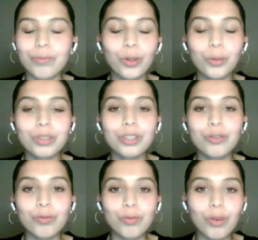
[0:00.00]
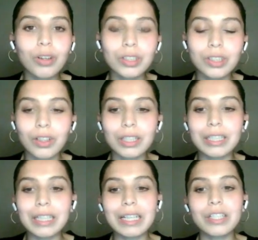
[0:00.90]
almost rock
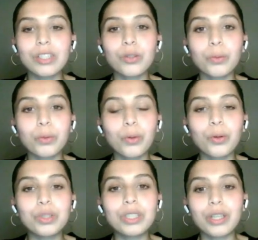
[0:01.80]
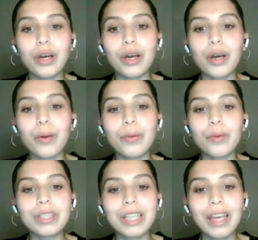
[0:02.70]
solid, and it's caused a
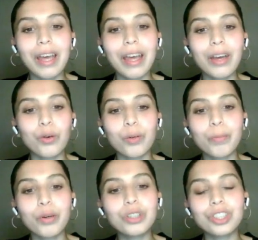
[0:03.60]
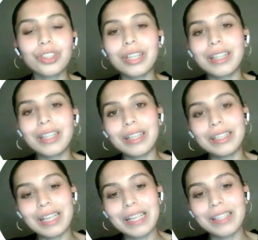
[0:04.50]
tear or puncture in the
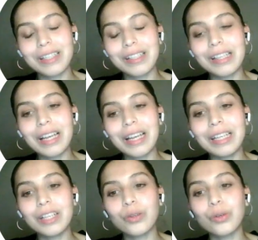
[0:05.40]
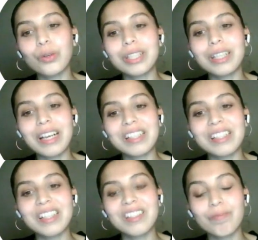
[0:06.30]
intestinal lining, causing
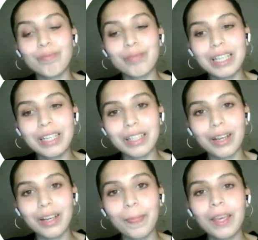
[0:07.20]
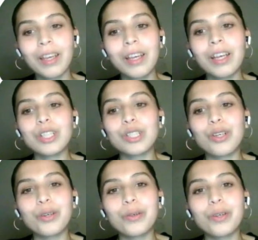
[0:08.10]
excessive bleeding.
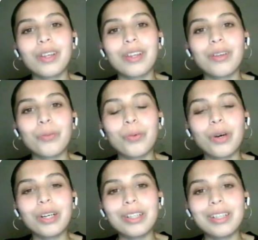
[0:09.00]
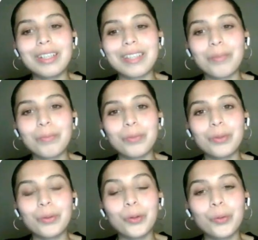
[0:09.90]
So what example
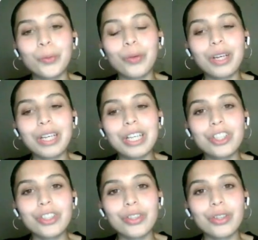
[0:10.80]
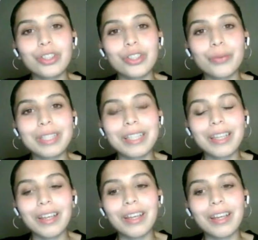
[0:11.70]
or what issue do we
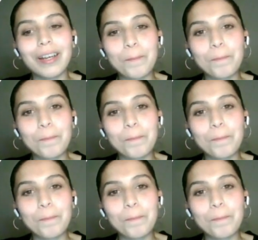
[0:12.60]
see here?